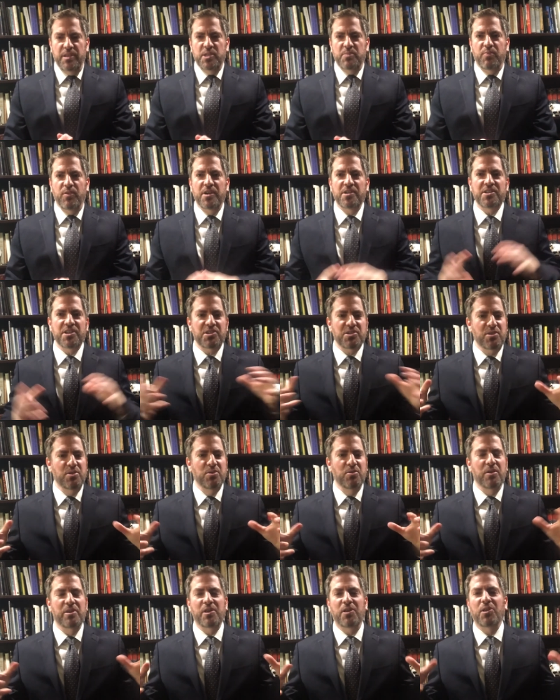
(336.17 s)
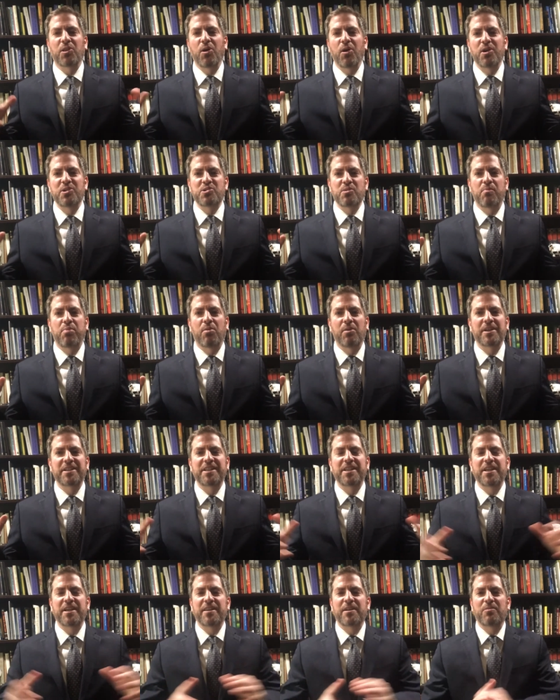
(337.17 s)
this brings us to a larger point
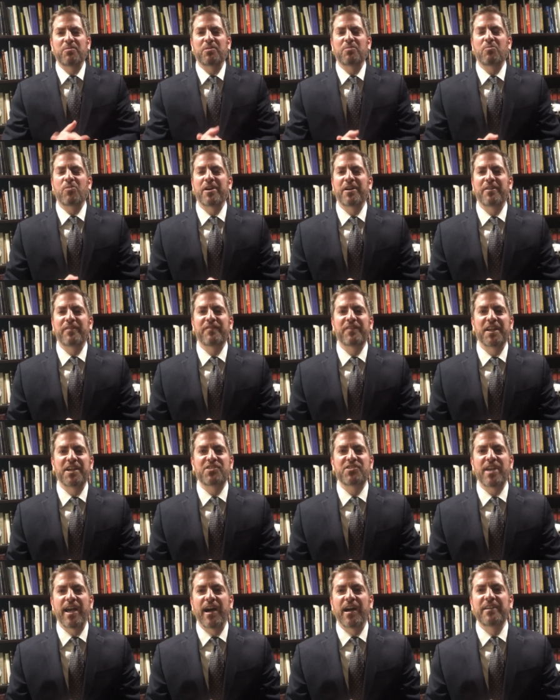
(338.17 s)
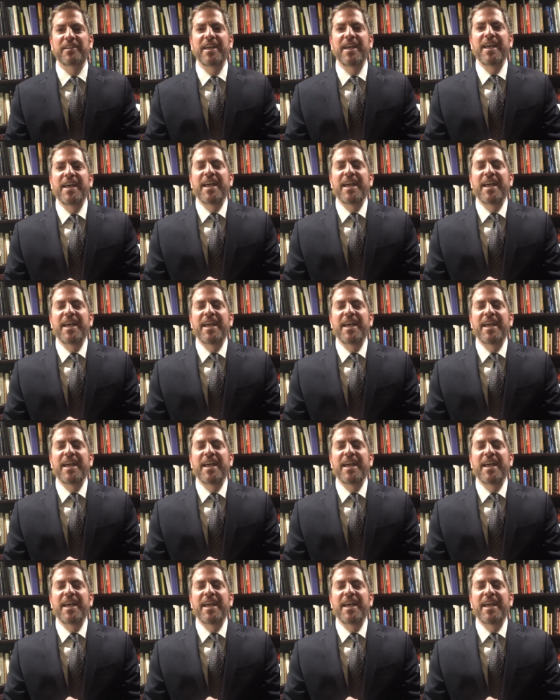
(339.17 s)
here that we want to flesh out,